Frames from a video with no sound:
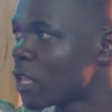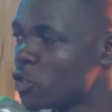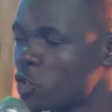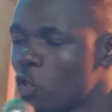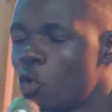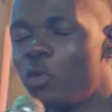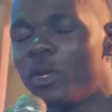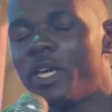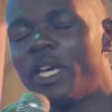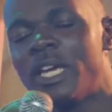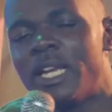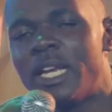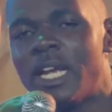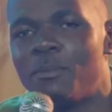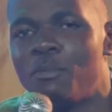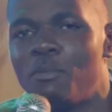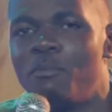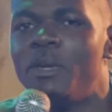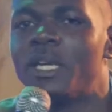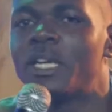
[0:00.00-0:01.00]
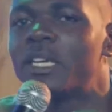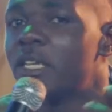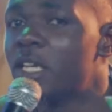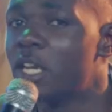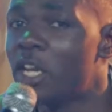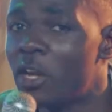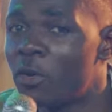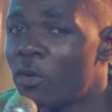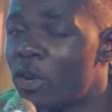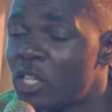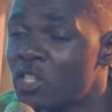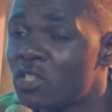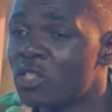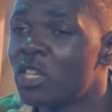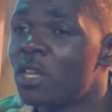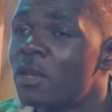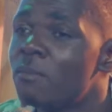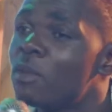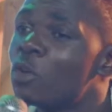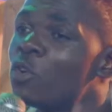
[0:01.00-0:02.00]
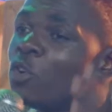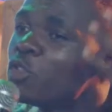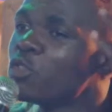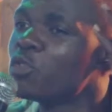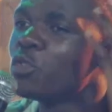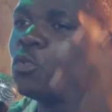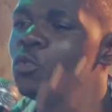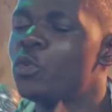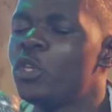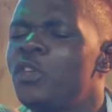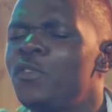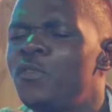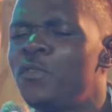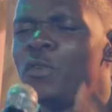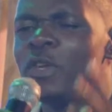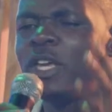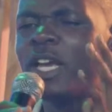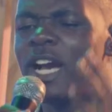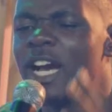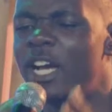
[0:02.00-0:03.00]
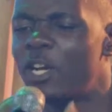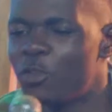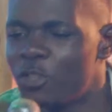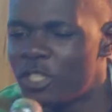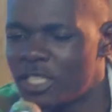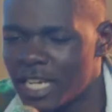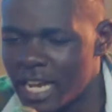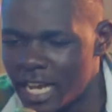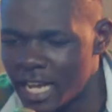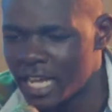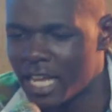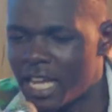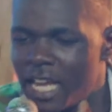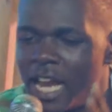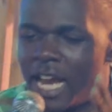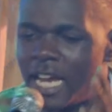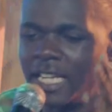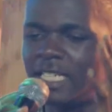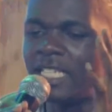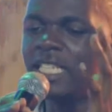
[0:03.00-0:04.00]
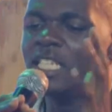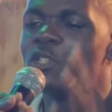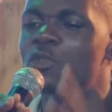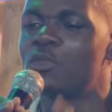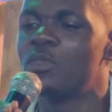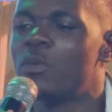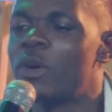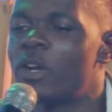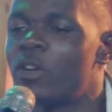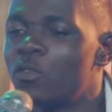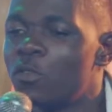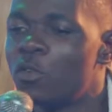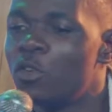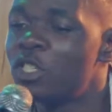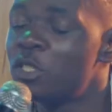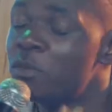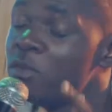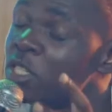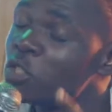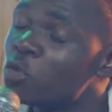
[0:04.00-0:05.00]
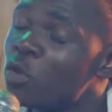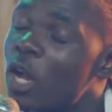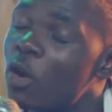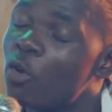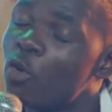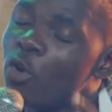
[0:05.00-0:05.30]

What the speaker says: So we end up making errors because if we are not attending the Word of God, it means we are